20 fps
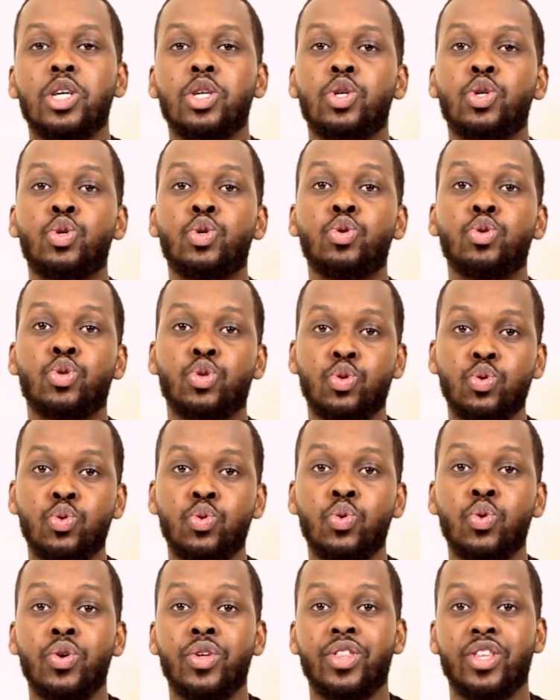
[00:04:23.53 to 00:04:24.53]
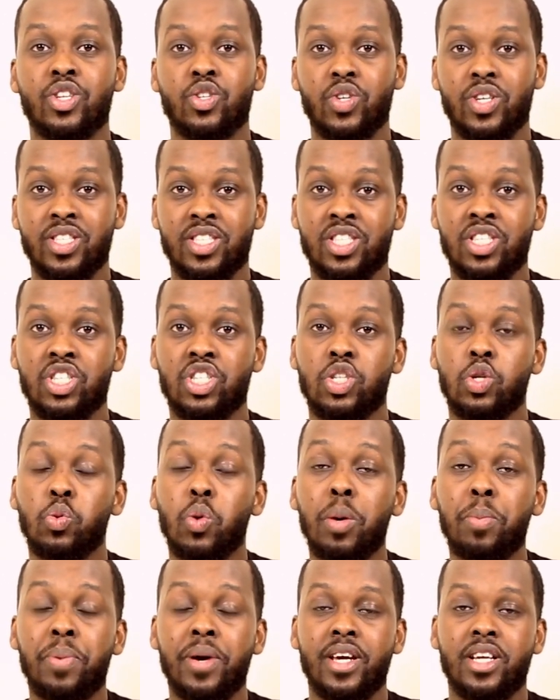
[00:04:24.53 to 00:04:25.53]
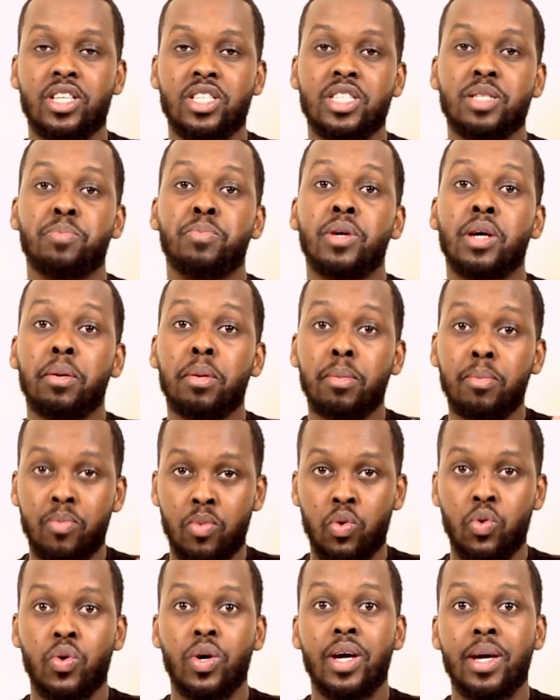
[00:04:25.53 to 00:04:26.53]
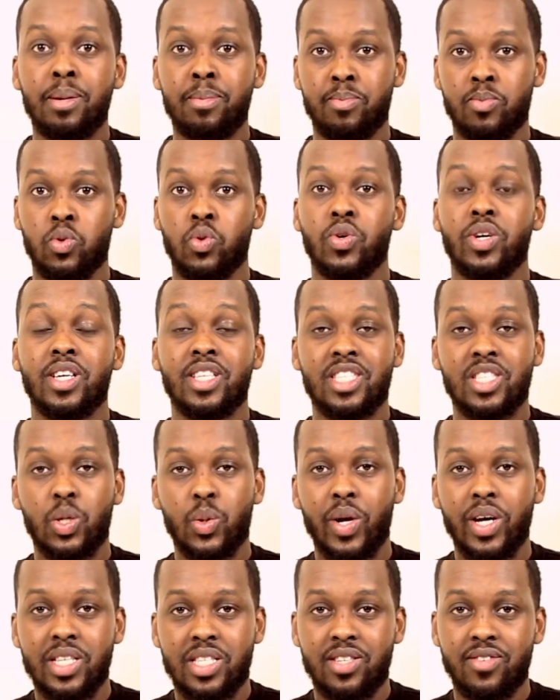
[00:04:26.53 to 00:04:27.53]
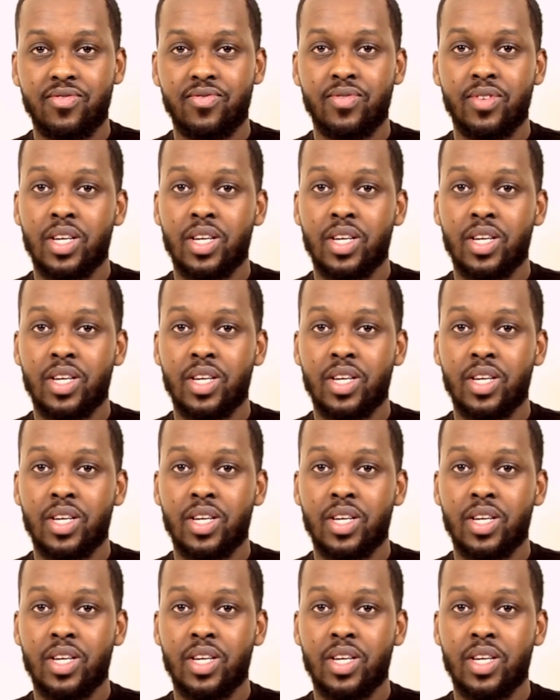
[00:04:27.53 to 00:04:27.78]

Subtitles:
you saw the transition in web pages becoming more and more interactive.